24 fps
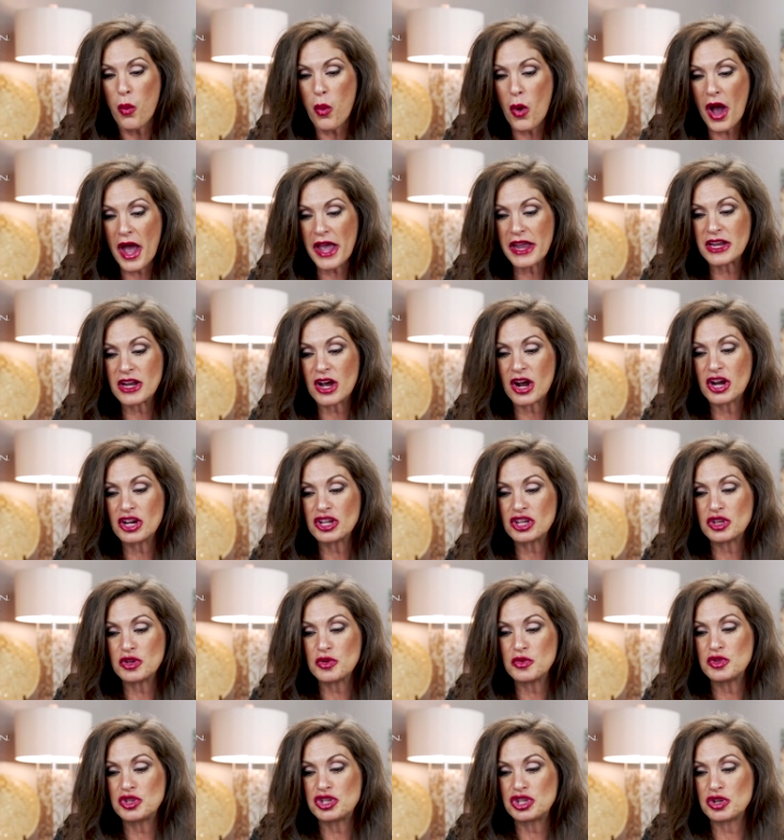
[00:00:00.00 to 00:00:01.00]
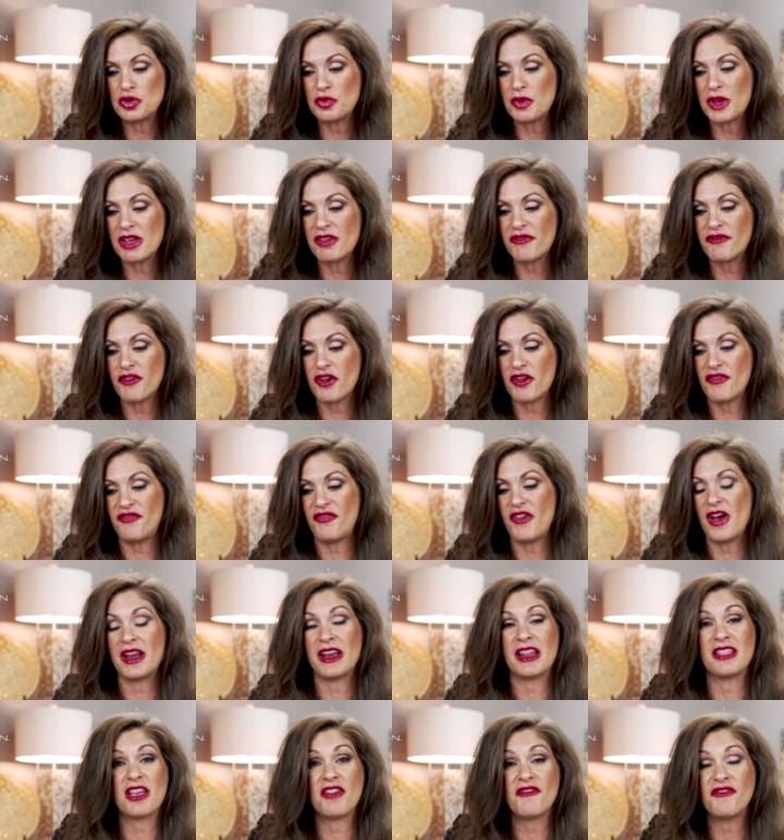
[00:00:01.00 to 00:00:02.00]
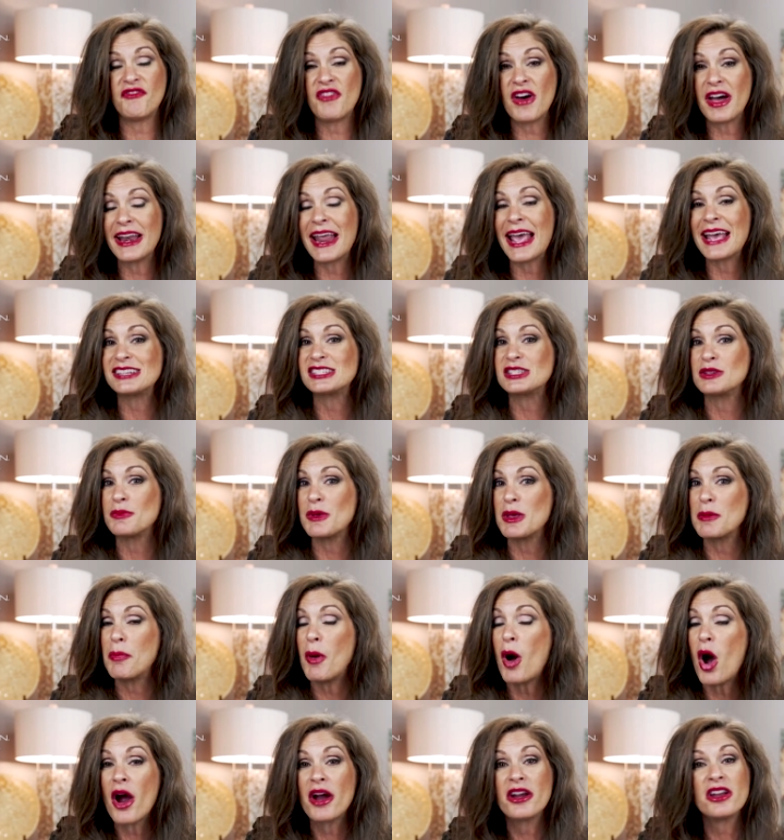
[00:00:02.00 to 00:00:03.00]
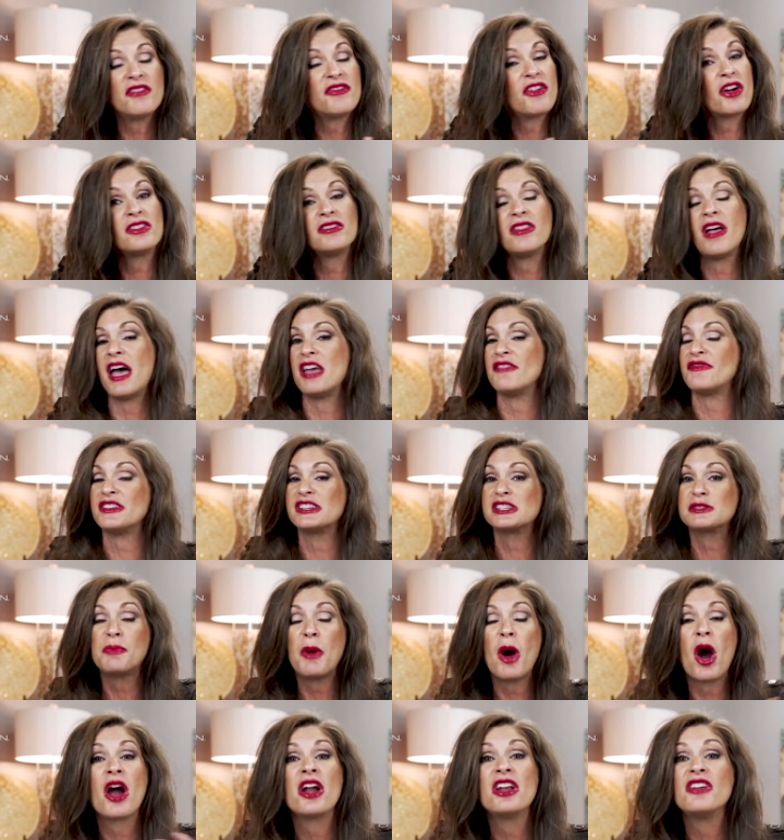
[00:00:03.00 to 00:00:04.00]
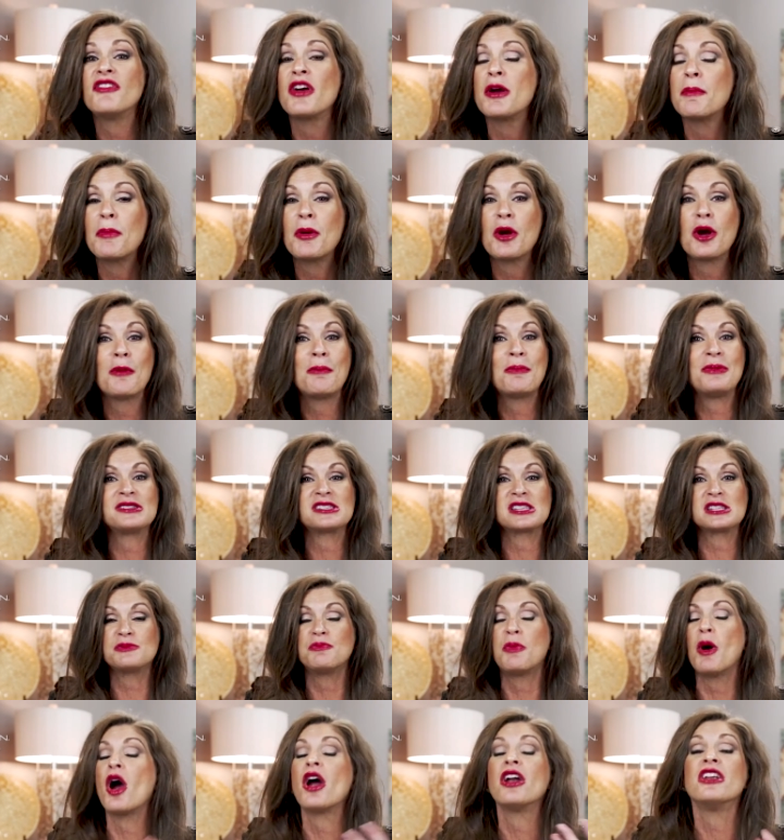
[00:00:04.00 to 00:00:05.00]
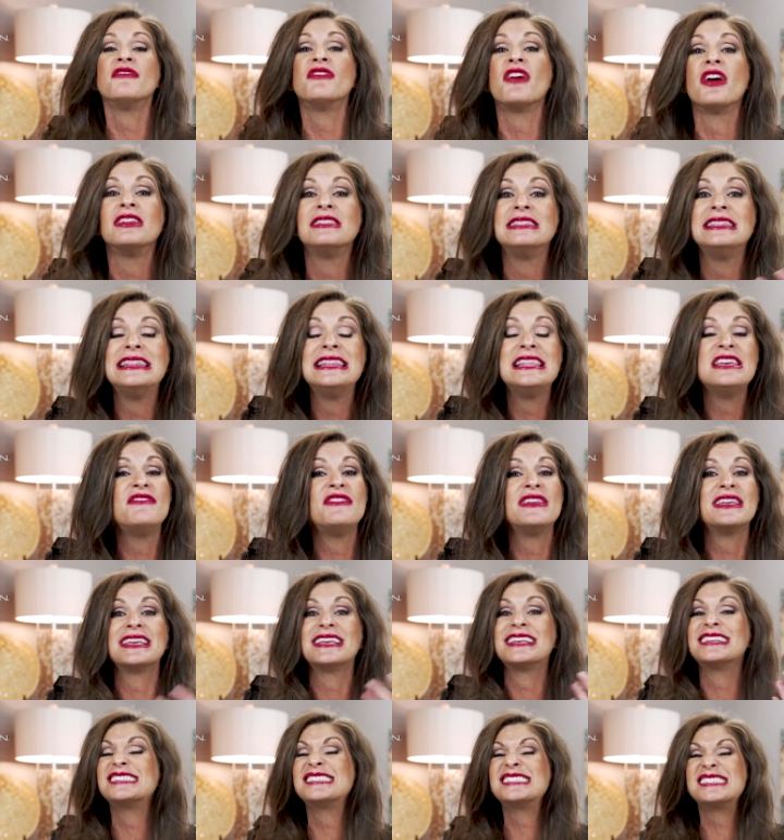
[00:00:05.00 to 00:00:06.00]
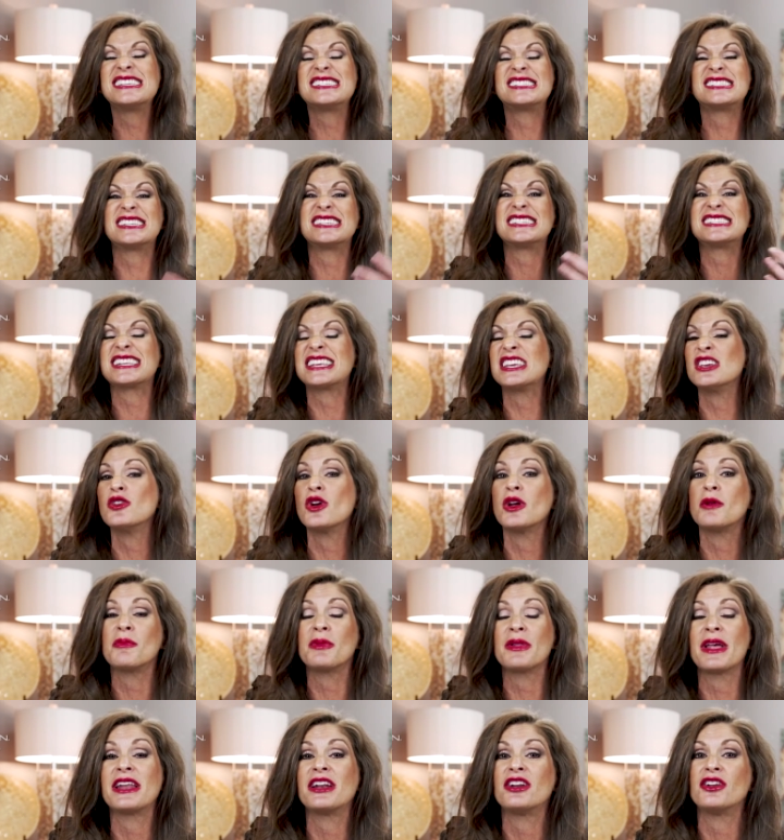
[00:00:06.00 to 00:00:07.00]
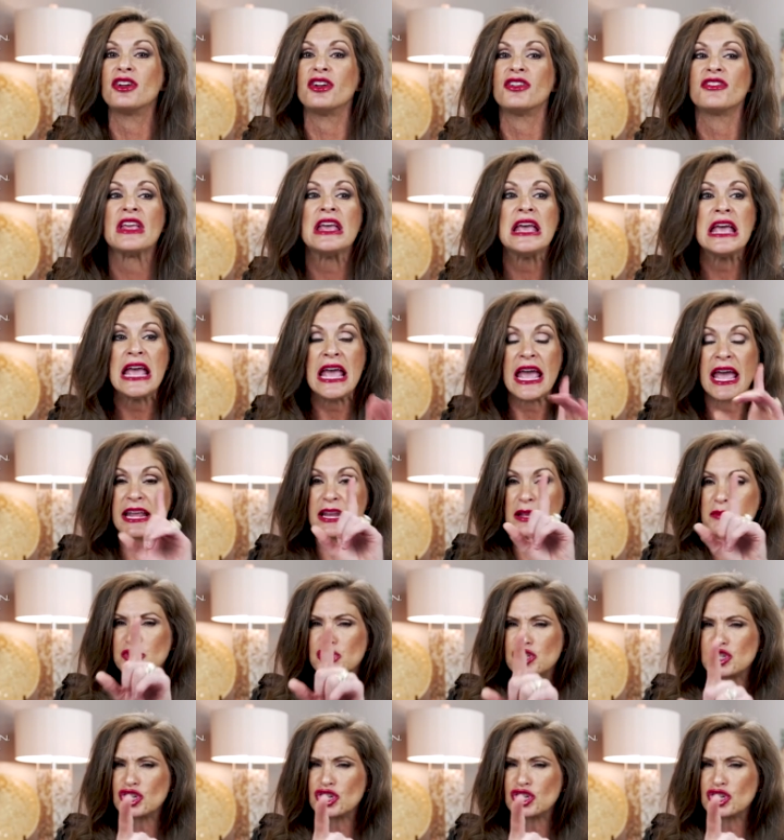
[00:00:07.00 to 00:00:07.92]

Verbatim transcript: what are you doing for fun? And that fun has to be part of our life. It's part of our purpose. It's part of our living existence here on planet Earth. And I'm